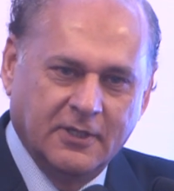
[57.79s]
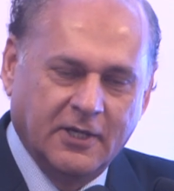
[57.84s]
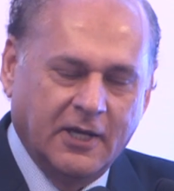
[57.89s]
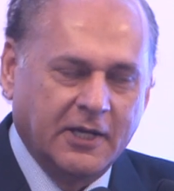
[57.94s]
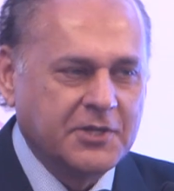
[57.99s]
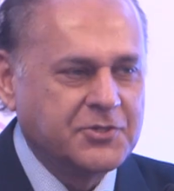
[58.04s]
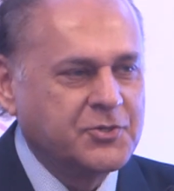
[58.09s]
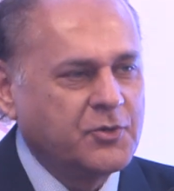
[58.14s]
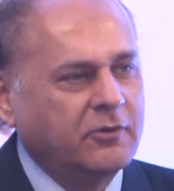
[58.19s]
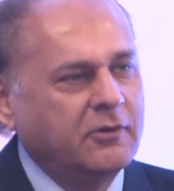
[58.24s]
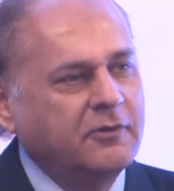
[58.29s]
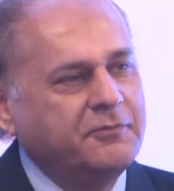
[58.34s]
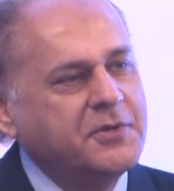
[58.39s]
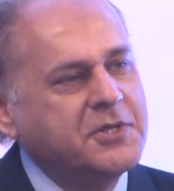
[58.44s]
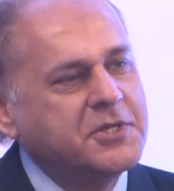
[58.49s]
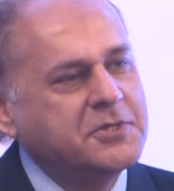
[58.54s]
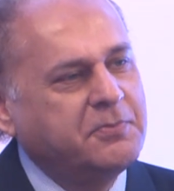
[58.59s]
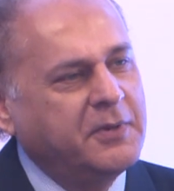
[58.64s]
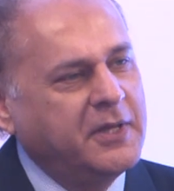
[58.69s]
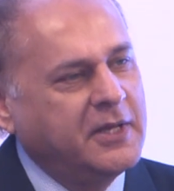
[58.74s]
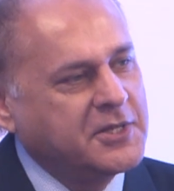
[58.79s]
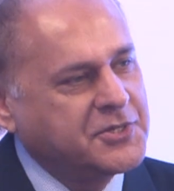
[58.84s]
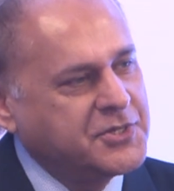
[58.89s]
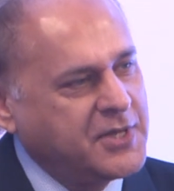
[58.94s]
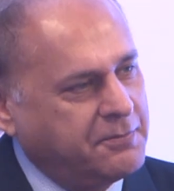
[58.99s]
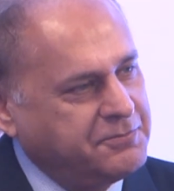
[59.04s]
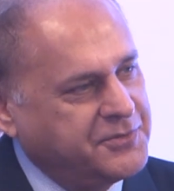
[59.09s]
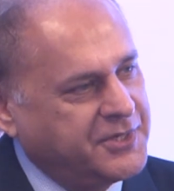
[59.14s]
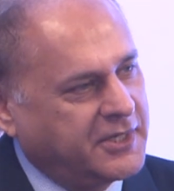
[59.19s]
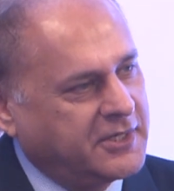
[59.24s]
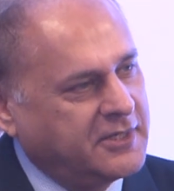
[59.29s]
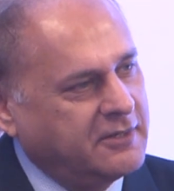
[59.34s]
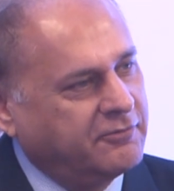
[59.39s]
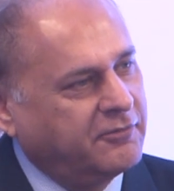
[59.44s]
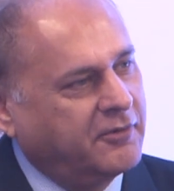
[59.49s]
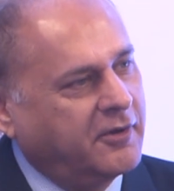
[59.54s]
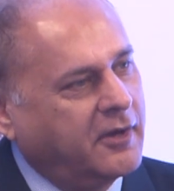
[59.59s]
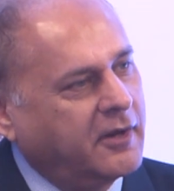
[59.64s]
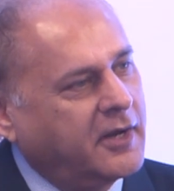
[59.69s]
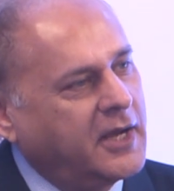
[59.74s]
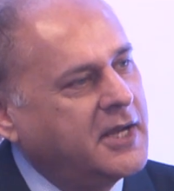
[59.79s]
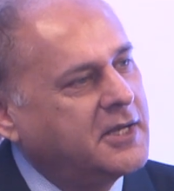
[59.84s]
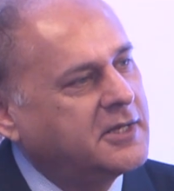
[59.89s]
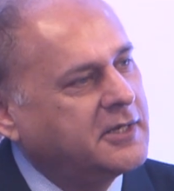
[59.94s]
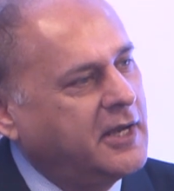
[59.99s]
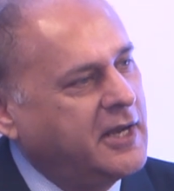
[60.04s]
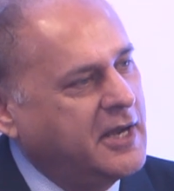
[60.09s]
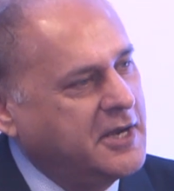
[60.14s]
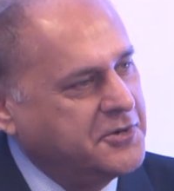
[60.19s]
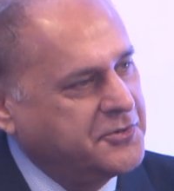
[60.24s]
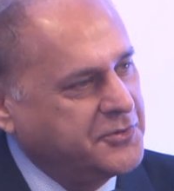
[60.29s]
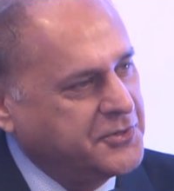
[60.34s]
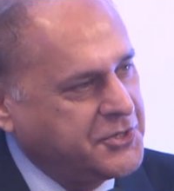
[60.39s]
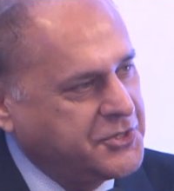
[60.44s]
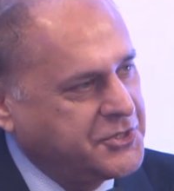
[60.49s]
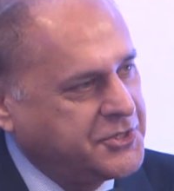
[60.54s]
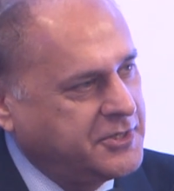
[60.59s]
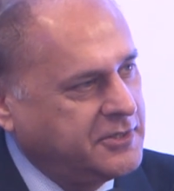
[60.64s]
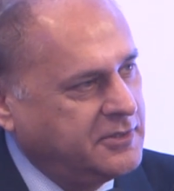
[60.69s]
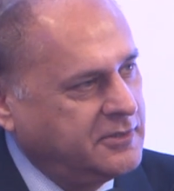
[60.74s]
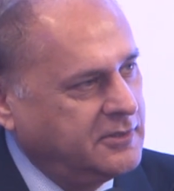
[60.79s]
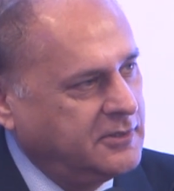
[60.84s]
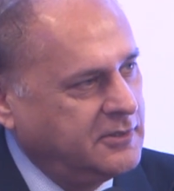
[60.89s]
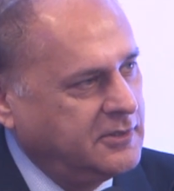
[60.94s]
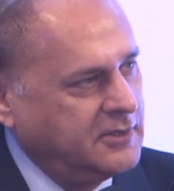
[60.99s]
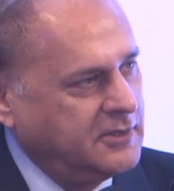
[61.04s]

It has always been a subject of great interest.